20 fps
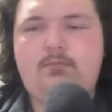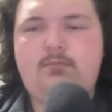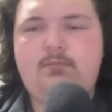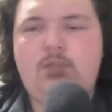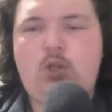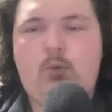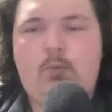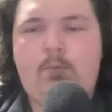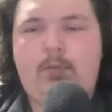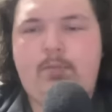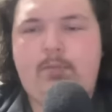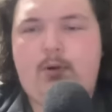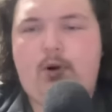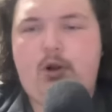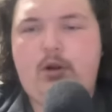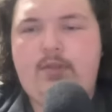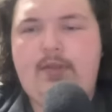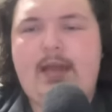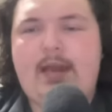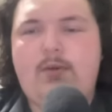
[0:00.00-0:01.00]
you know,
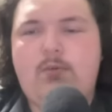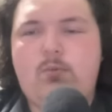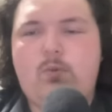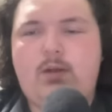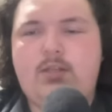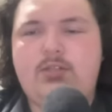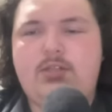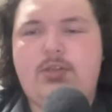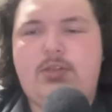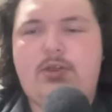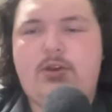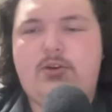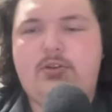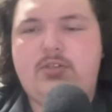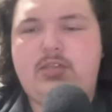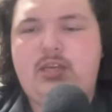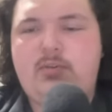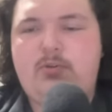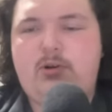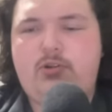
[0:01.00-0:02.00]
part of that was the Thunder
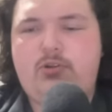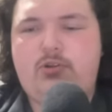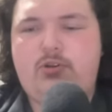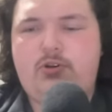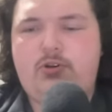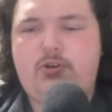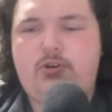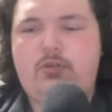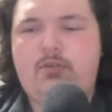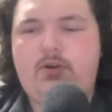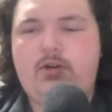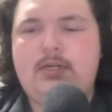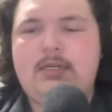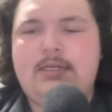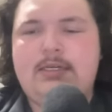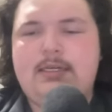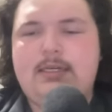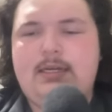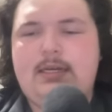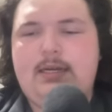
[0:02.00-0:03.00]
team also turned it over,
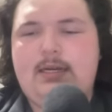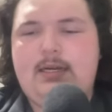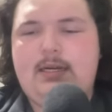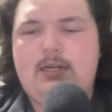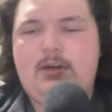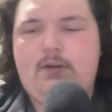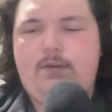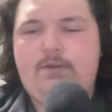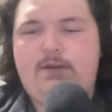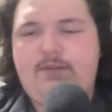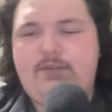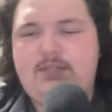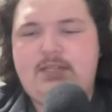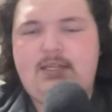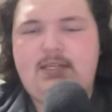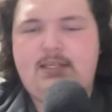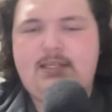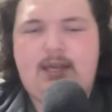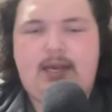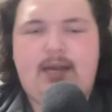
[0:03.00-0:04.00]

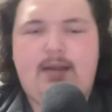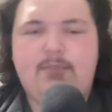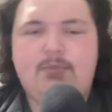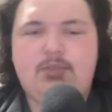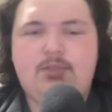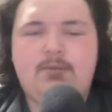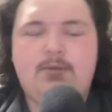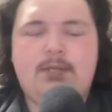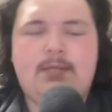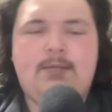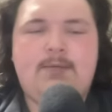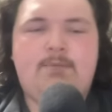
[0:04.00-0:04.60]
15 times,